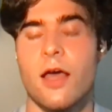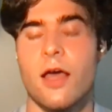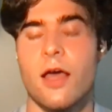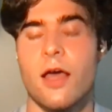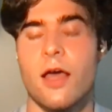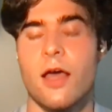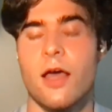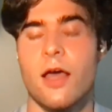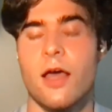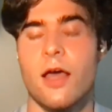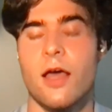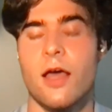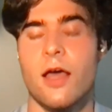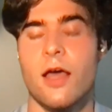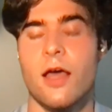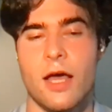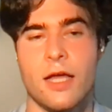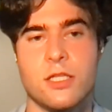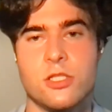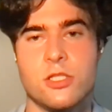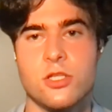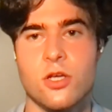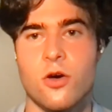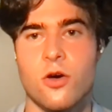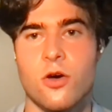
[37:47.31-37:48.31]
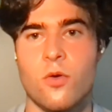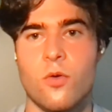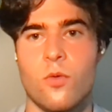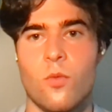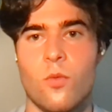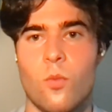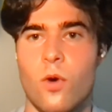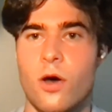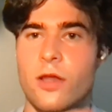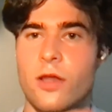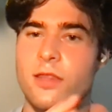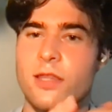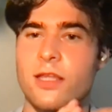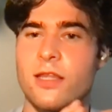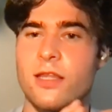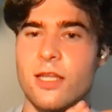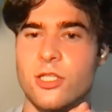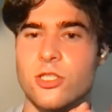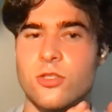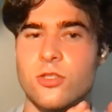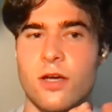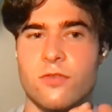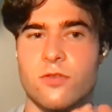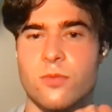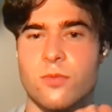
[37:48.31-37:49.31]
And so one thing that you have
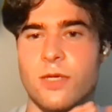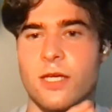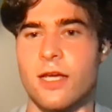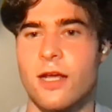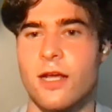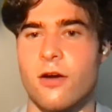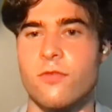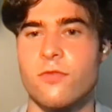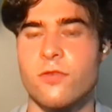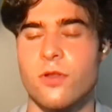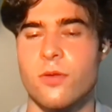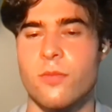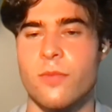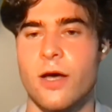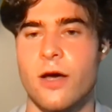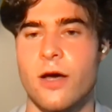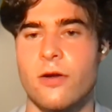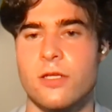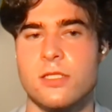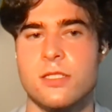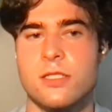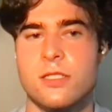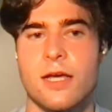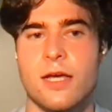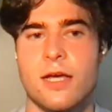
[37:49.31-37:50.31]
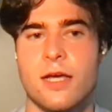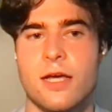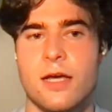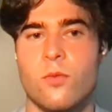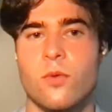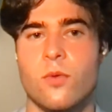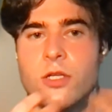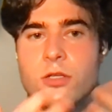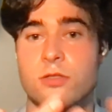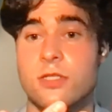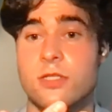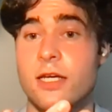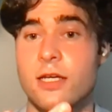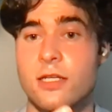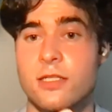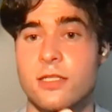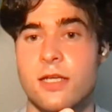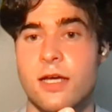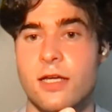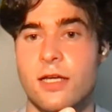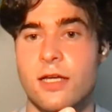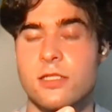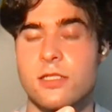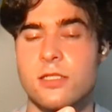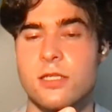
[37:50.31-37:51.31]
to be careful about is that when you take a
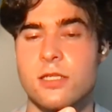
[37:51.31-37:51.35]
test,